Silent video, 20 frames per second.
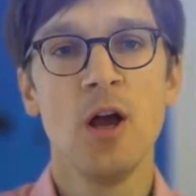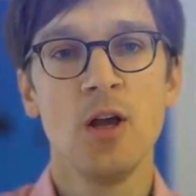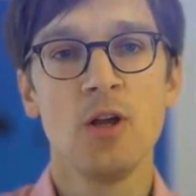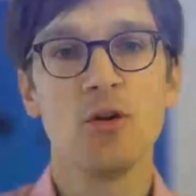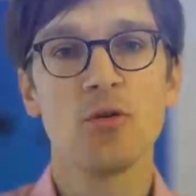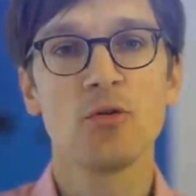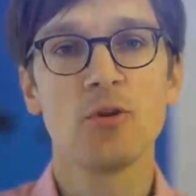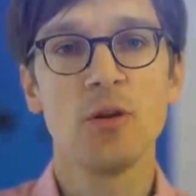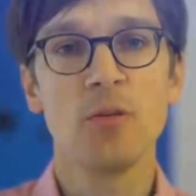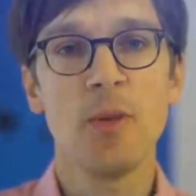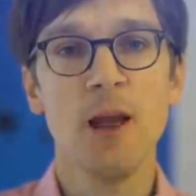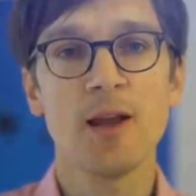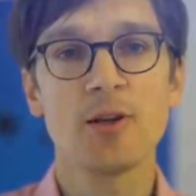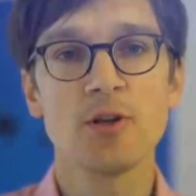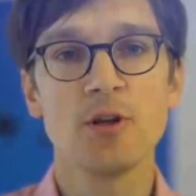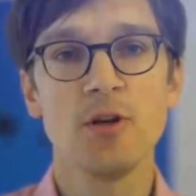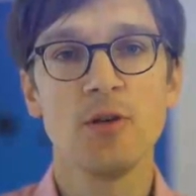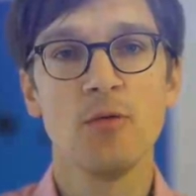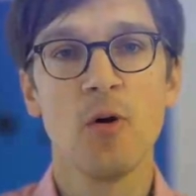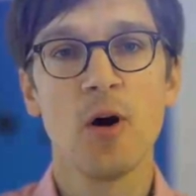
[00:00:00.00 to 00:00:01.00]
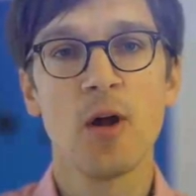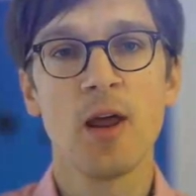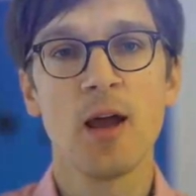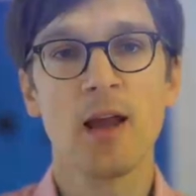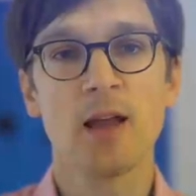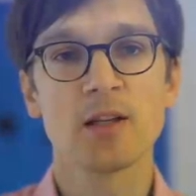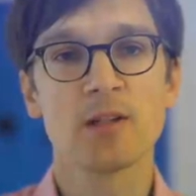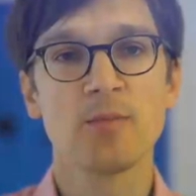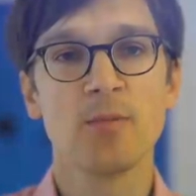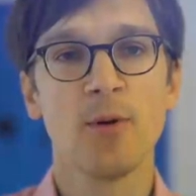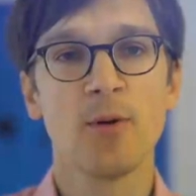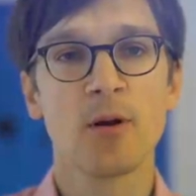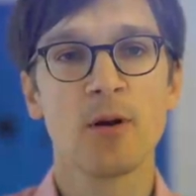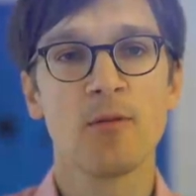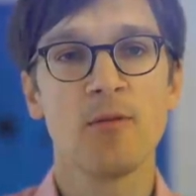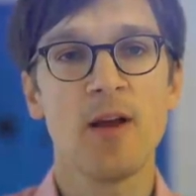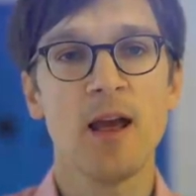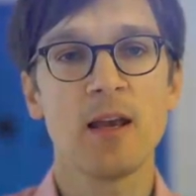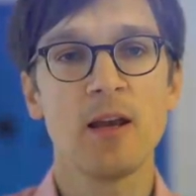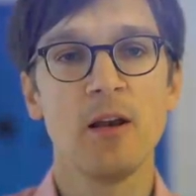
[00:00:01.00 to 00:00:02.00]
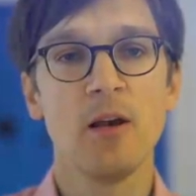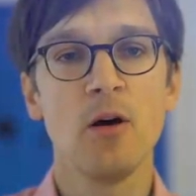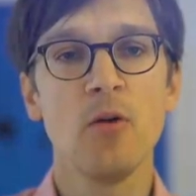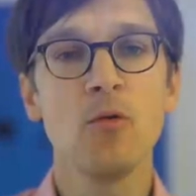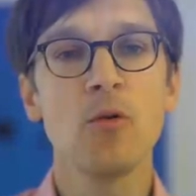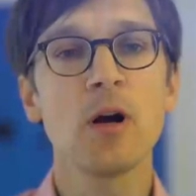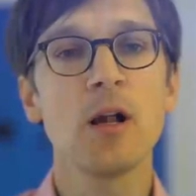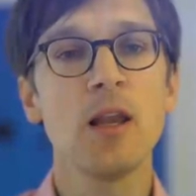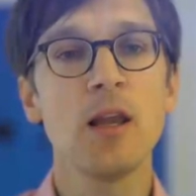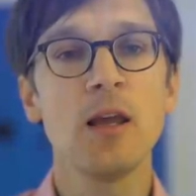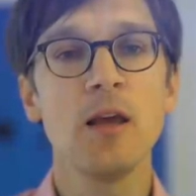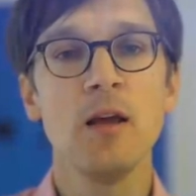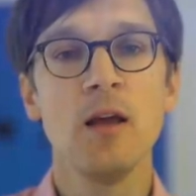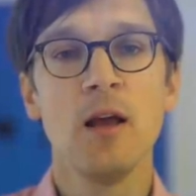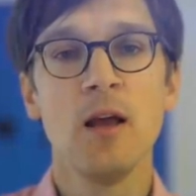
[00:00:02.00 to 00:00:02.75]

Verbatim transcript: You could imagine you want to explore very locally